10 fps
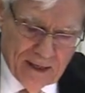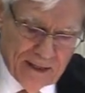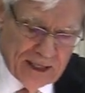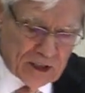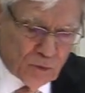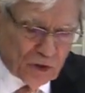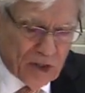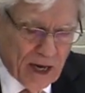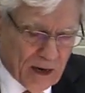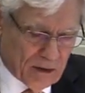this was
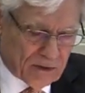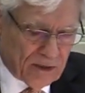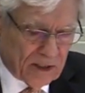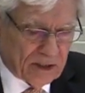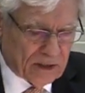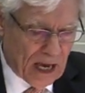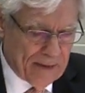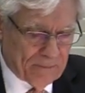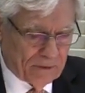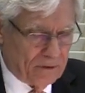theirs, the
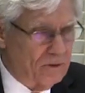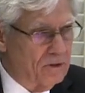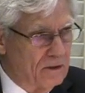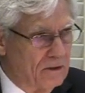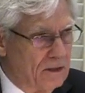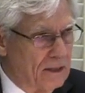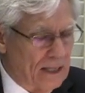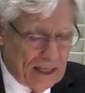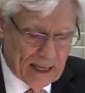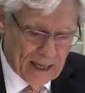disciples,
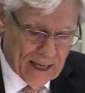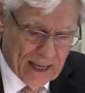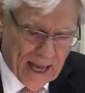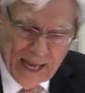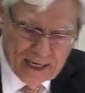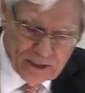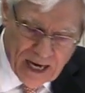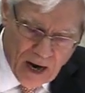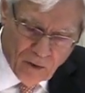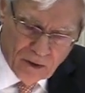and it's
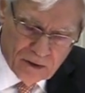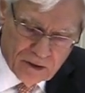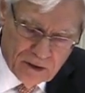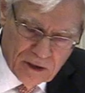ours